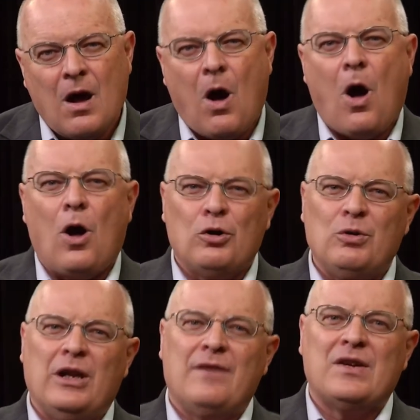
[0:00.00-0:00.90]
All
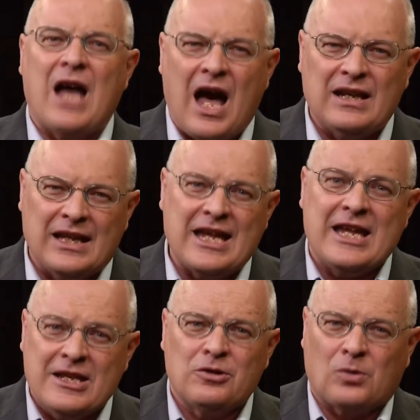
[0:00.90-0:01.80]
who live godly
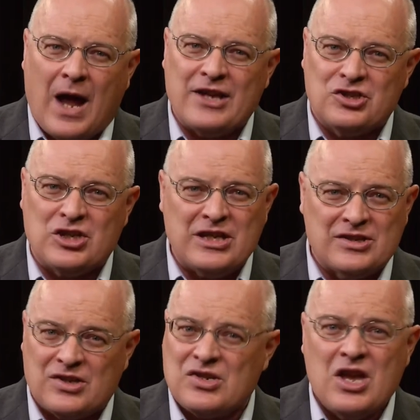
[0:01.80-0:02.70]
in Christ
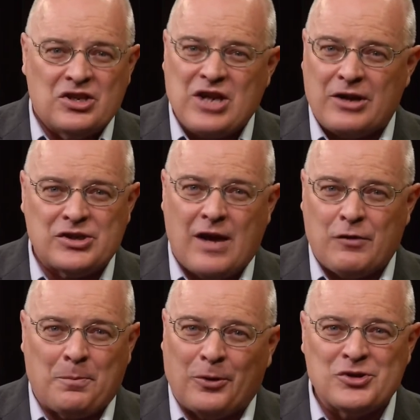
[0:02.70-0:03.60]
Jesus shall
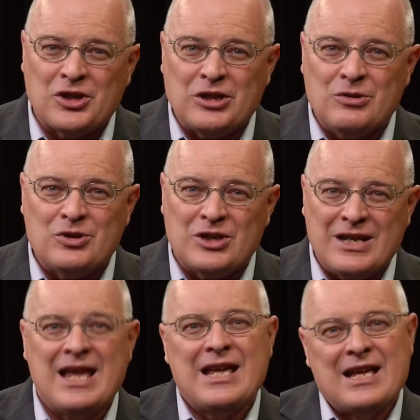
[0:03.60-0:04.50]
suffer
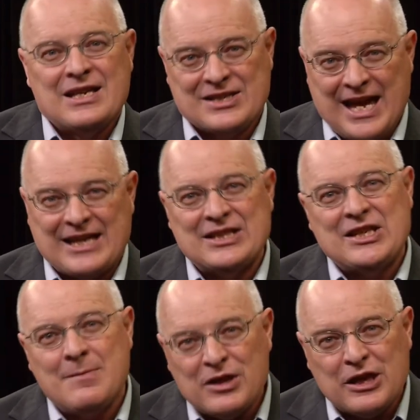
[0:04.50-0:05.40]
persecution, 2
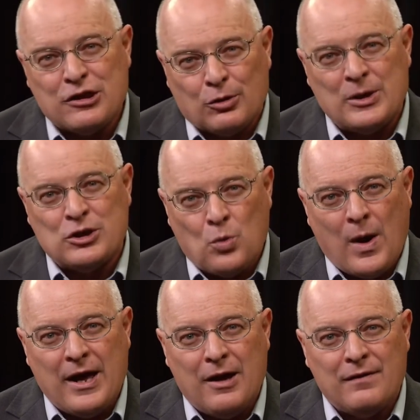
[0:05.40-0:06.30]
Timothy
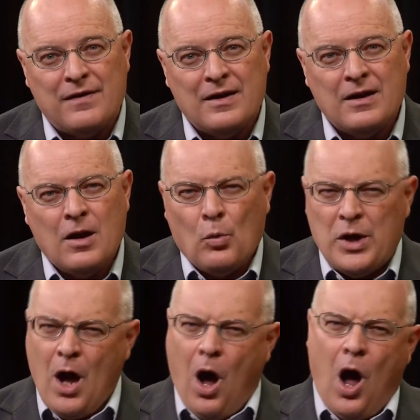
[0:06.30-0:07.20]
3:12.
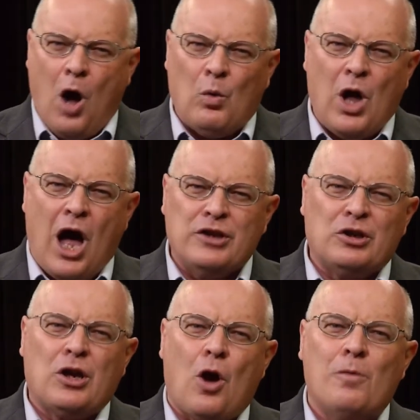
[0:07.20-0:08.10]
We all will
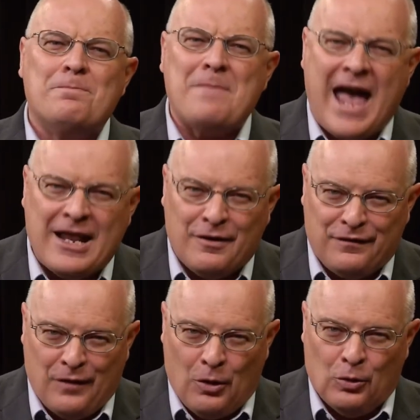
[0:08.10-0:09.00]
undergo
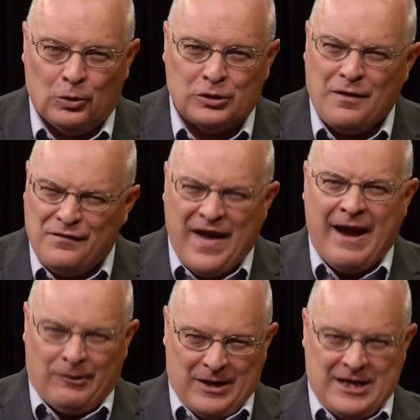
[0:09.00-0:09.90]
manifold,
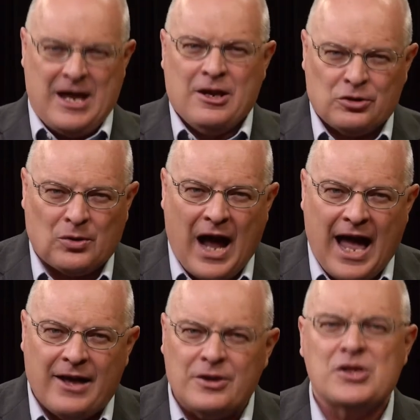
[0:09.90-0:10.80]
varied
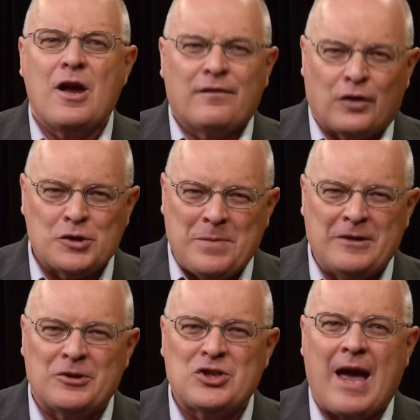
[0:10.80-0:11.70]
trials. 1
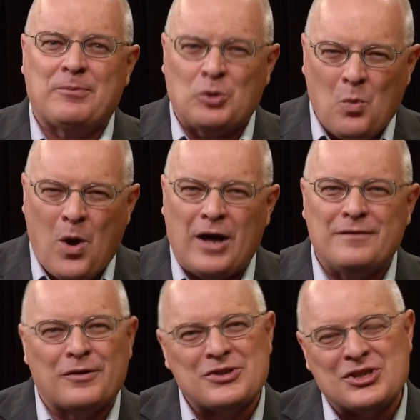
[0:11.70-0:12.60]
Peter chapter
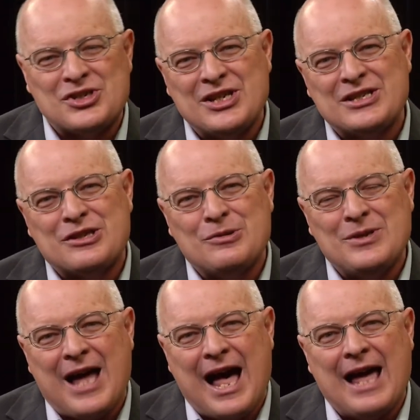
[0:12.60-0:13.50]
1 verses 6 through
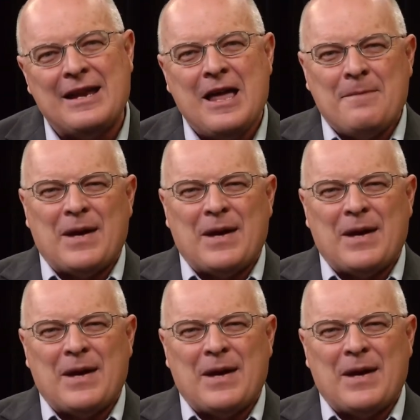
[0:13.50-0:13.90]
9.